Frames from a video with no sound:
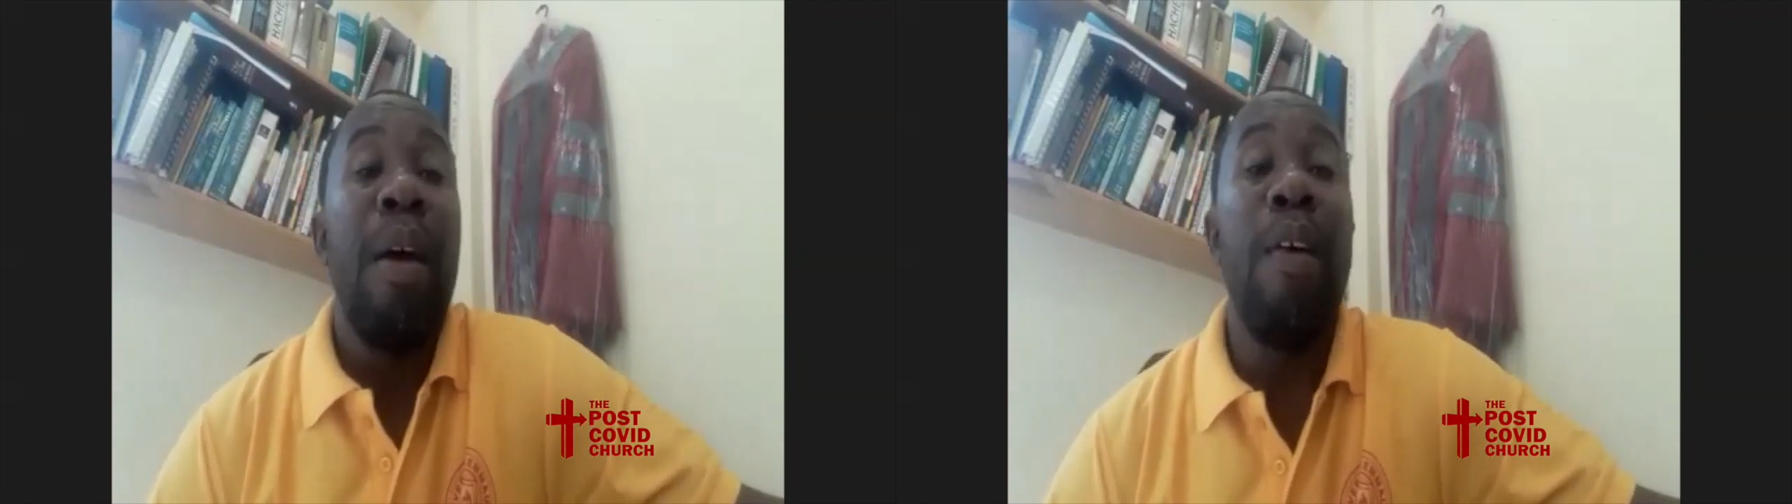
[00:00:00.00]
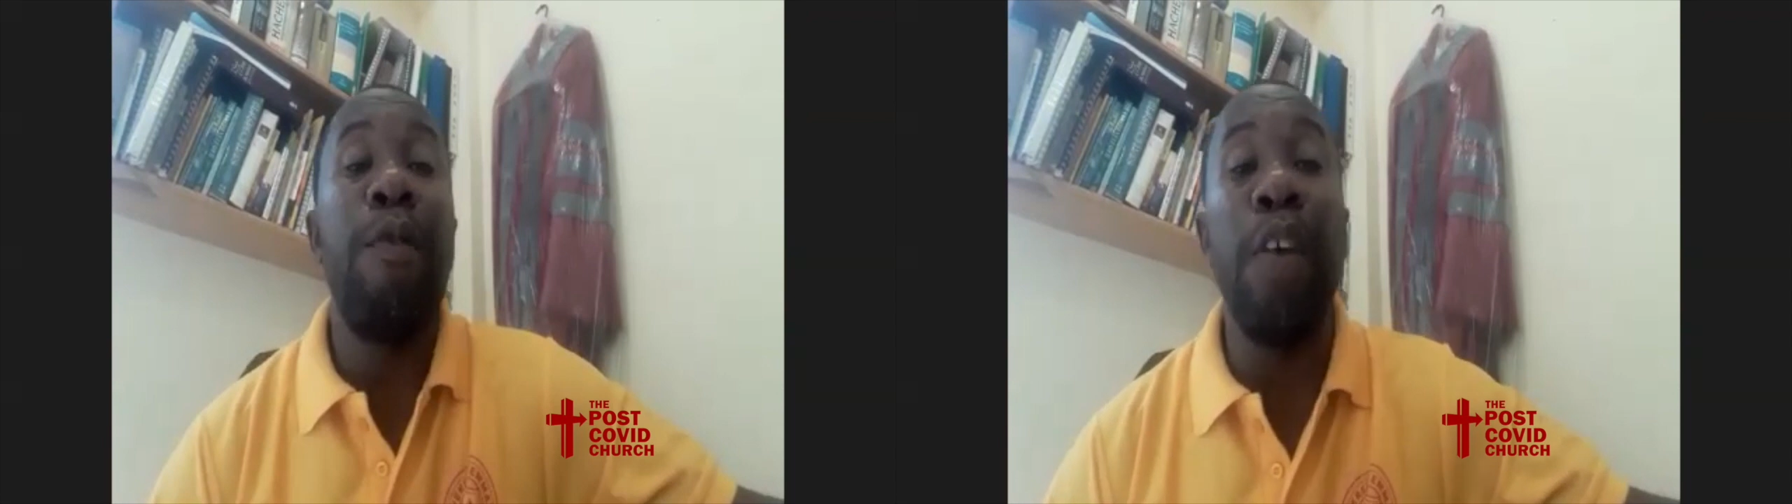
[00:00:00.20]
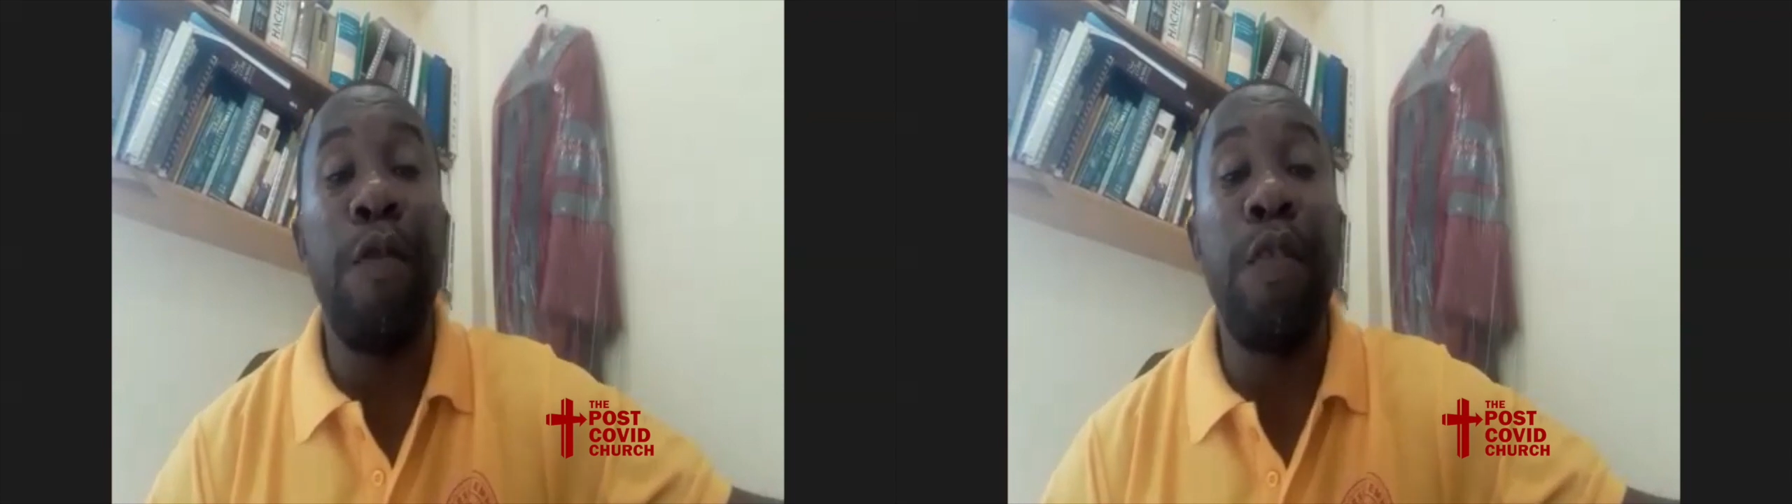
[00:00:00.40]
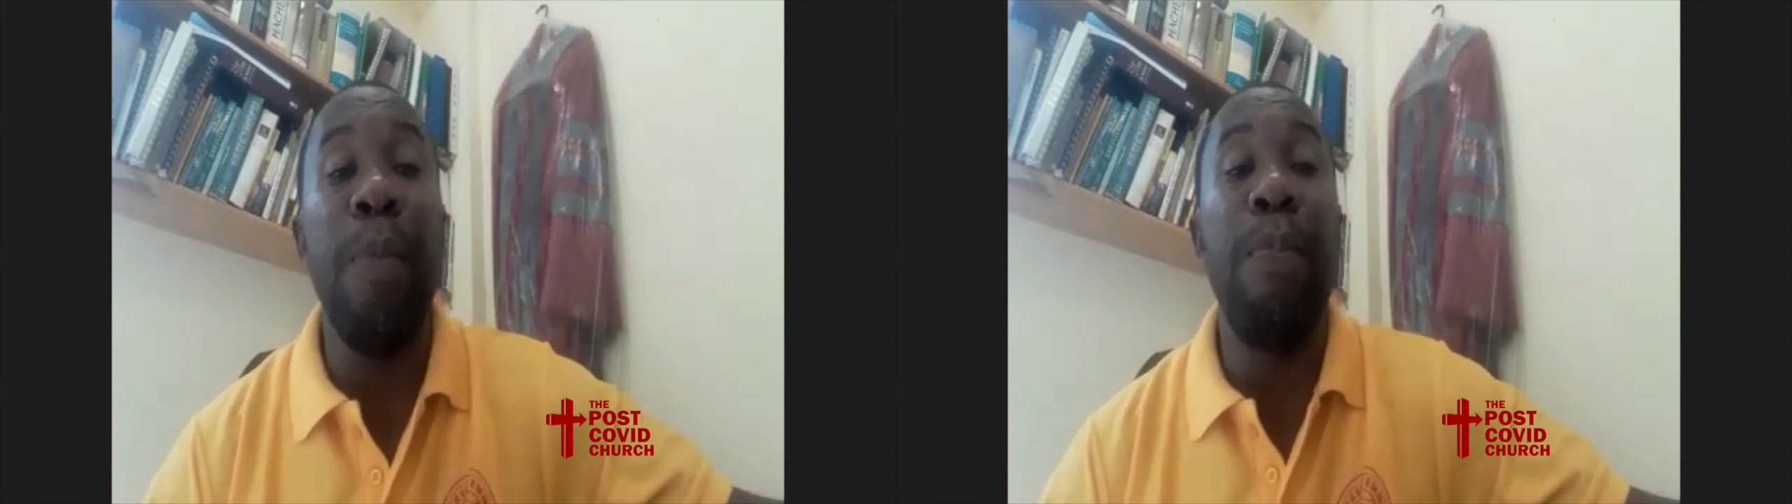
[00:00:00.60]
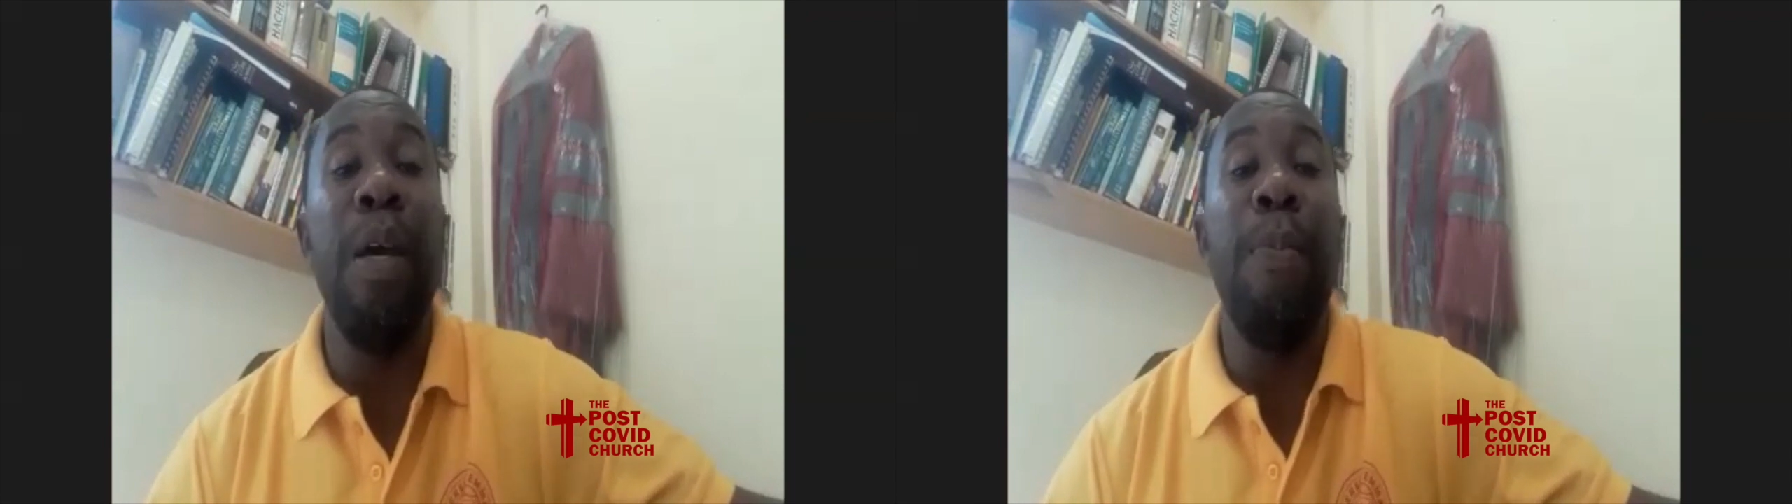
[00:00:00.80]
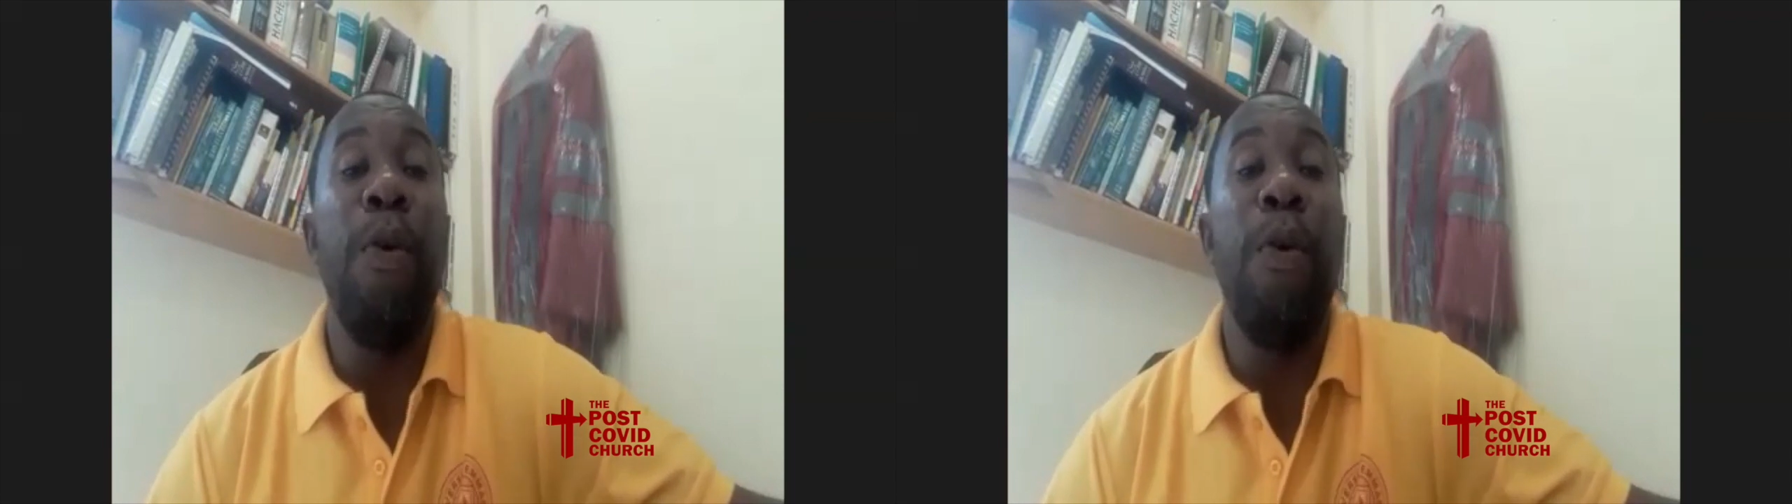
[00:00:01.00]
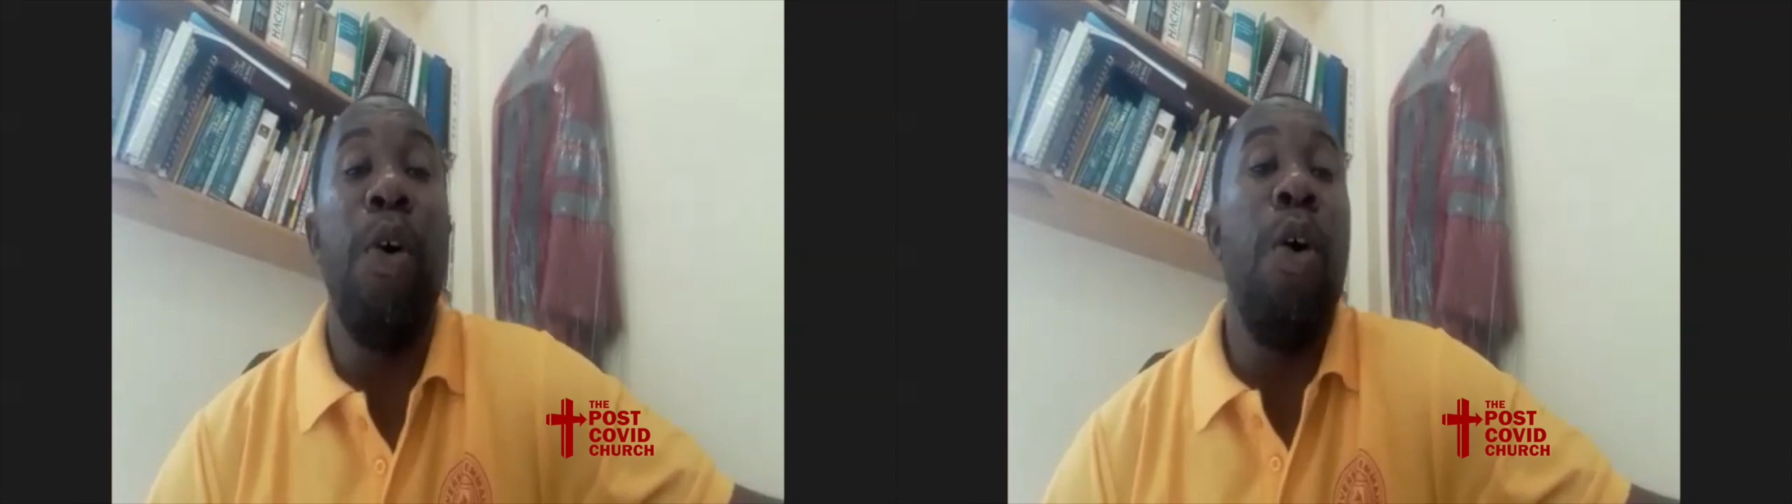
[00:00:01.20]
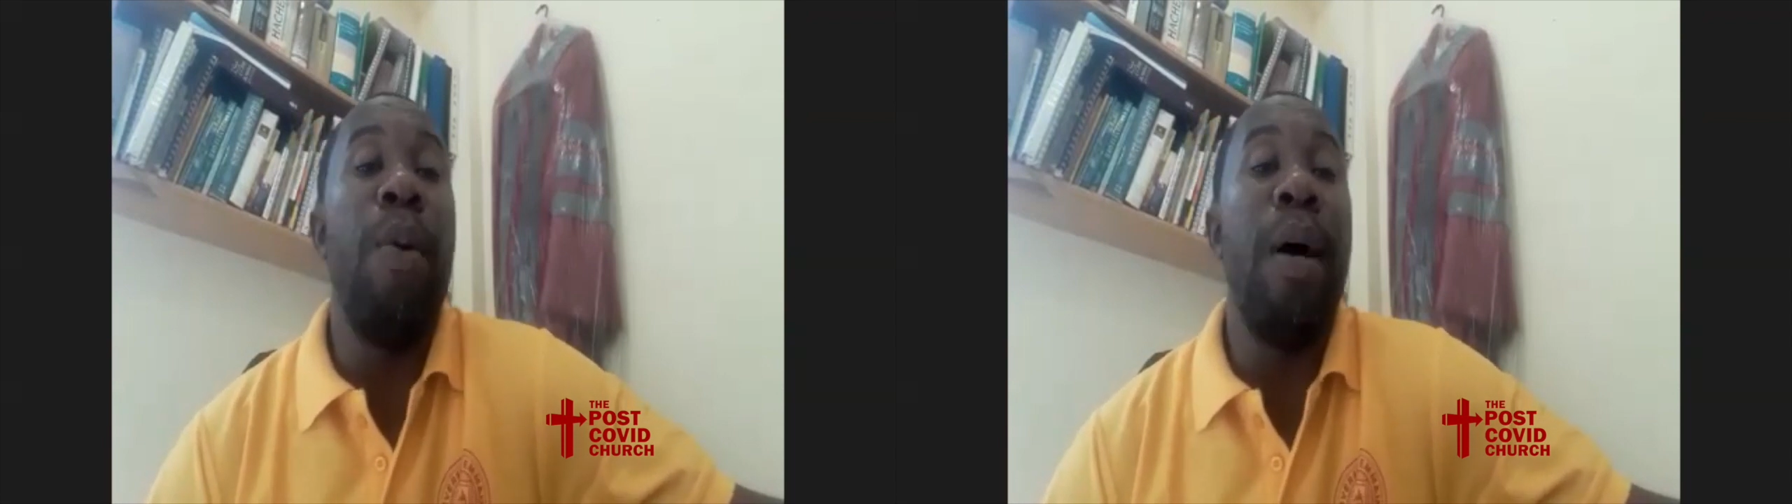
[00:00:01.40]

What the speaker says: 50 people,